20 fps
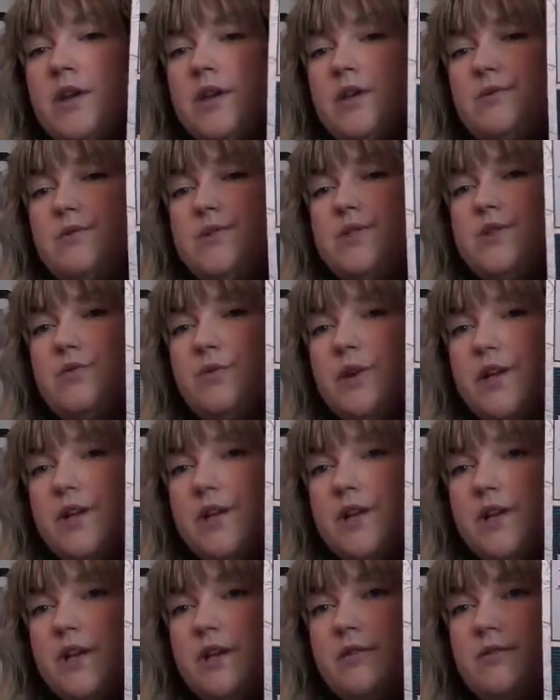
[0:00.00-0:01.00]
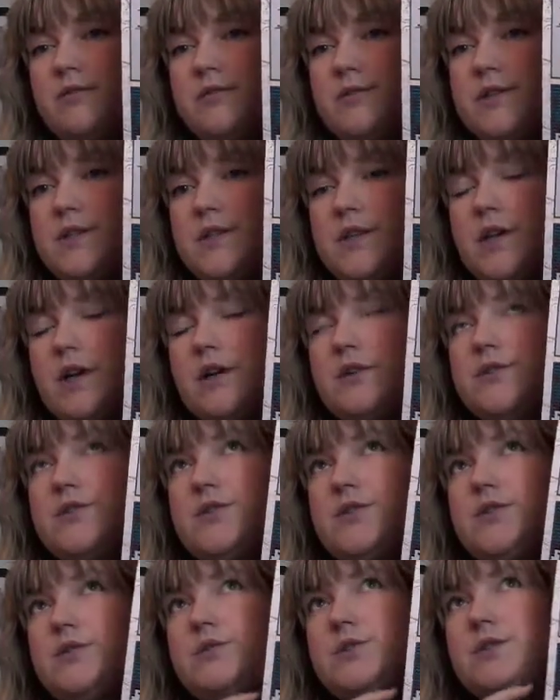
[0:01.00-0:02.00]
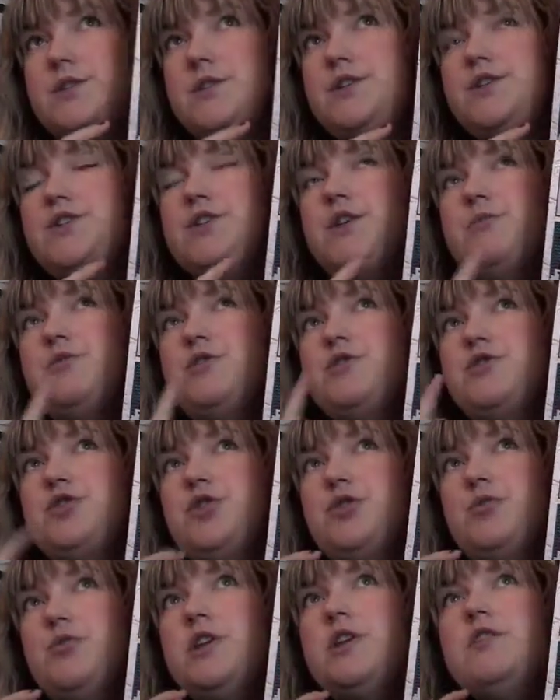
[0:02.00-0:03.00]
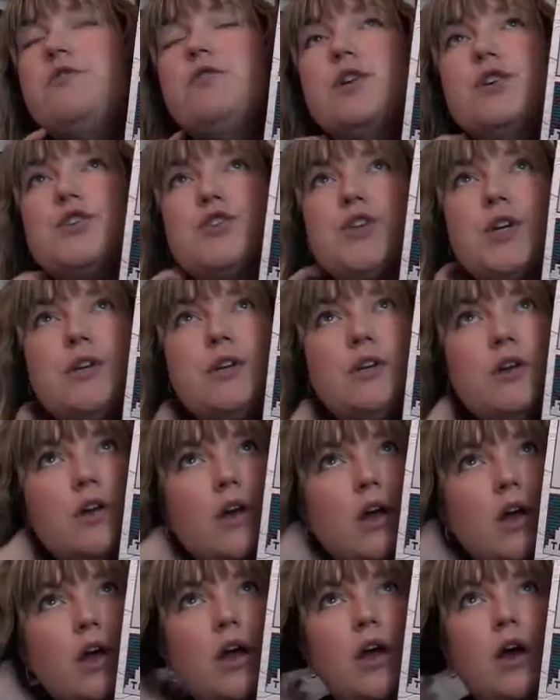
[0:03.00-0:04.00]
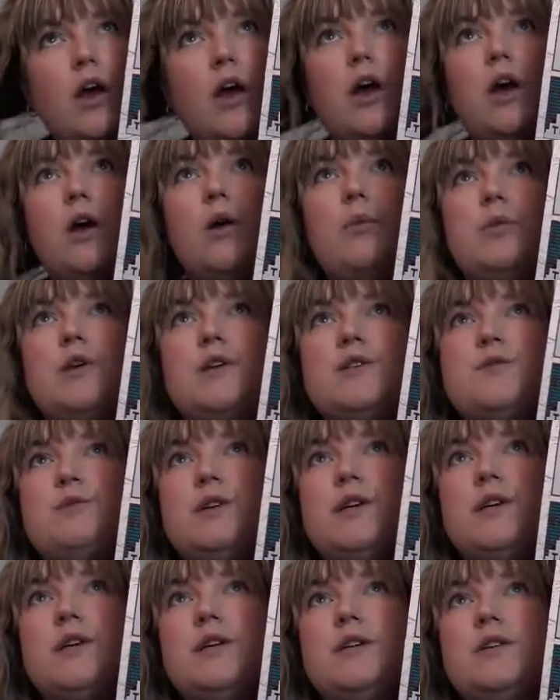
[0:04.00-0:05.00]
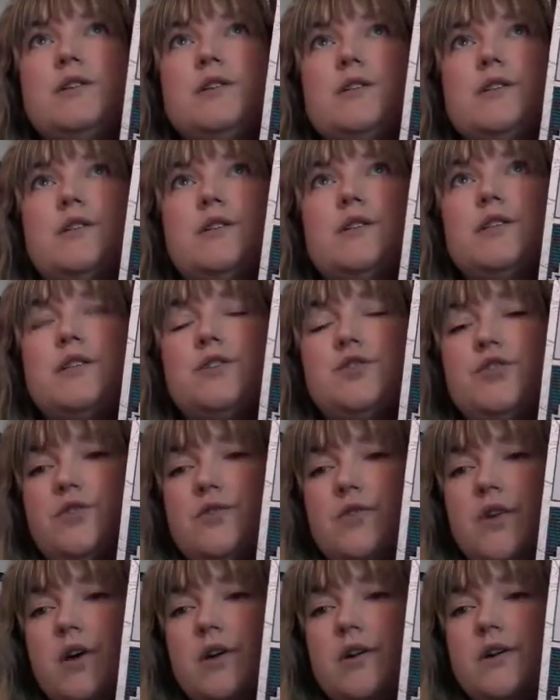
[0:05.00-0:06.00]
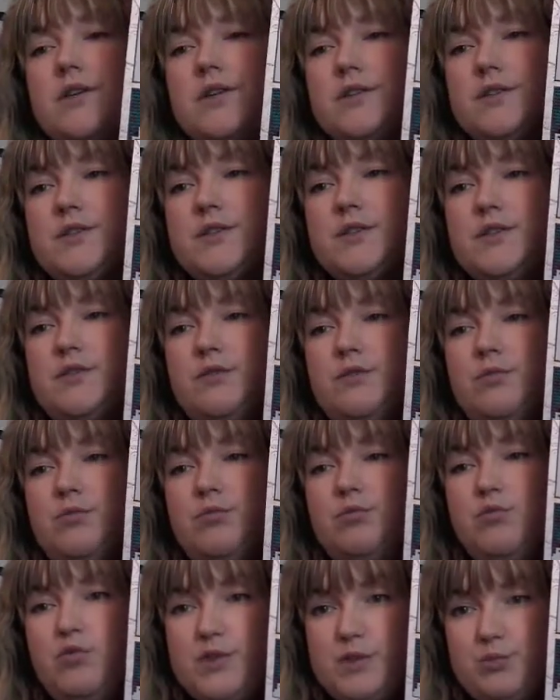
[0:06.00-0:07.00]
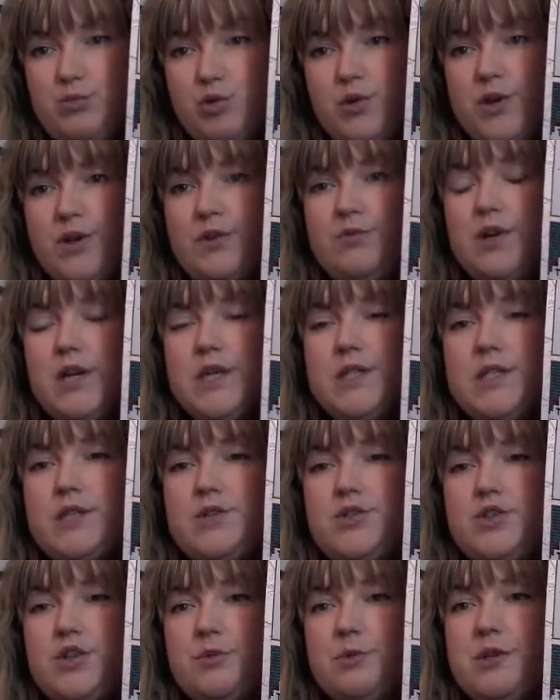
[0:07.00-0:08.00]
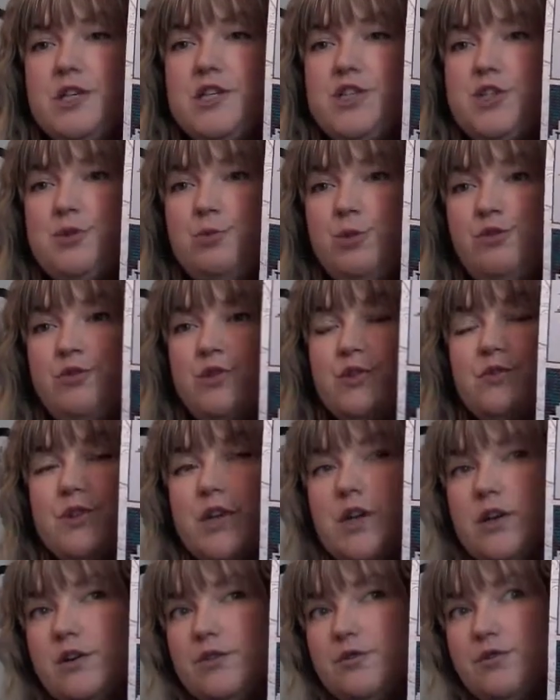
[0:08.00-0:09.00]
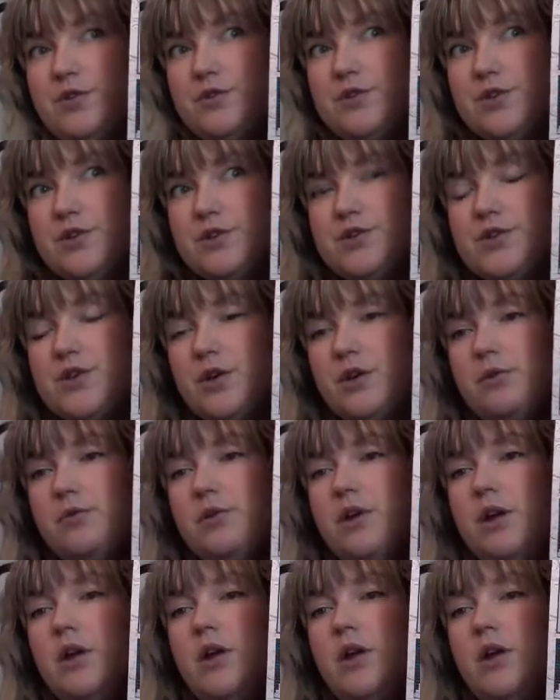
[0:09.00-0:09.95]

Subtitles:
It was their wedding gift. I also stitched up the Germany version because my sister-in-law was born and raised in Germany. She moved over here a few years ago.